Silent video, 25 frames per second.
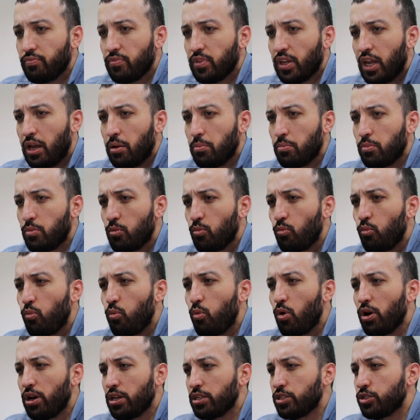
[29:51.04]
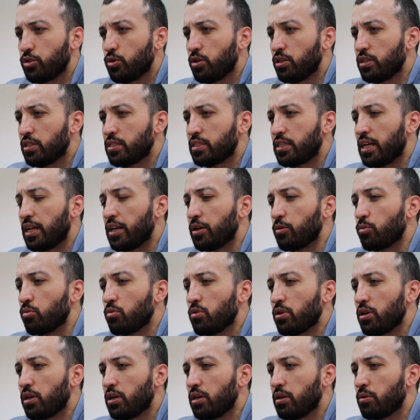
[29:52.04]
What is your understanding
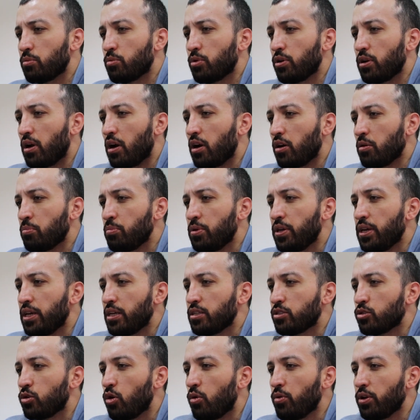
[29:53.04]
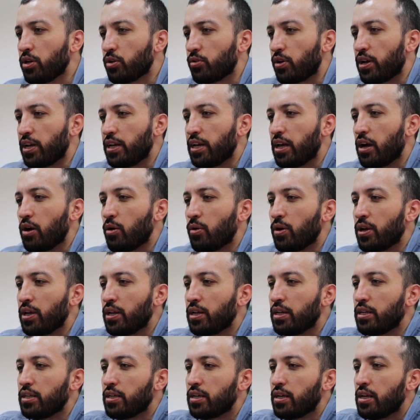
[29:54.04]
where RPA is going right now,
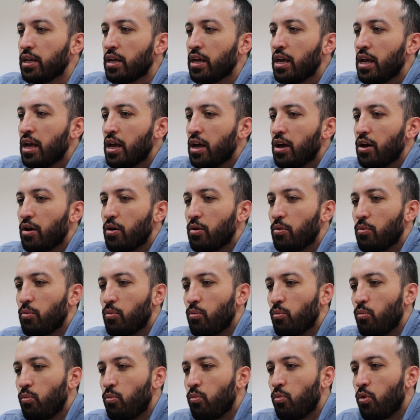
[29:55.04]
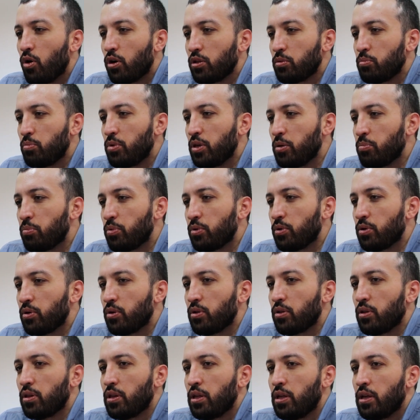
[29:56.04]
and what
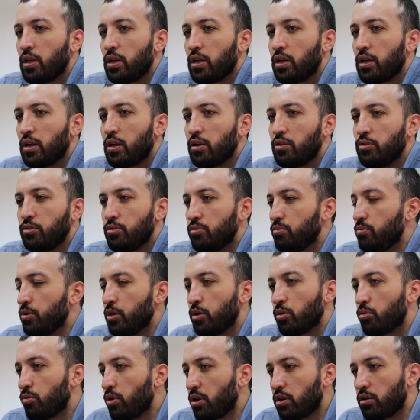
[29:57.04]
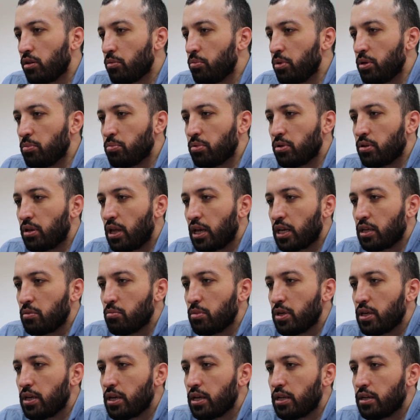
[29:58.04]
people, regular people like
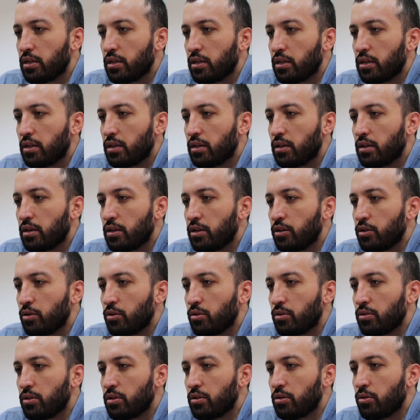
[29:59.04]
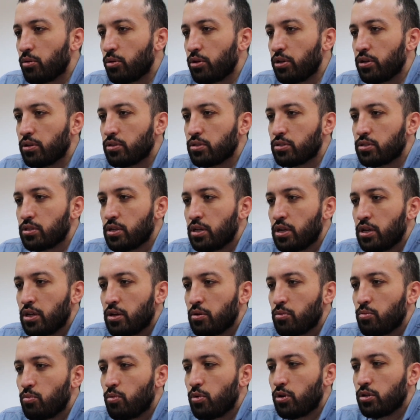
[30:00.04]
me and the audience,
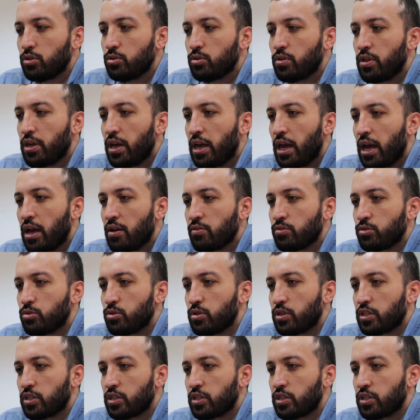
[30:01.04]
what do they have to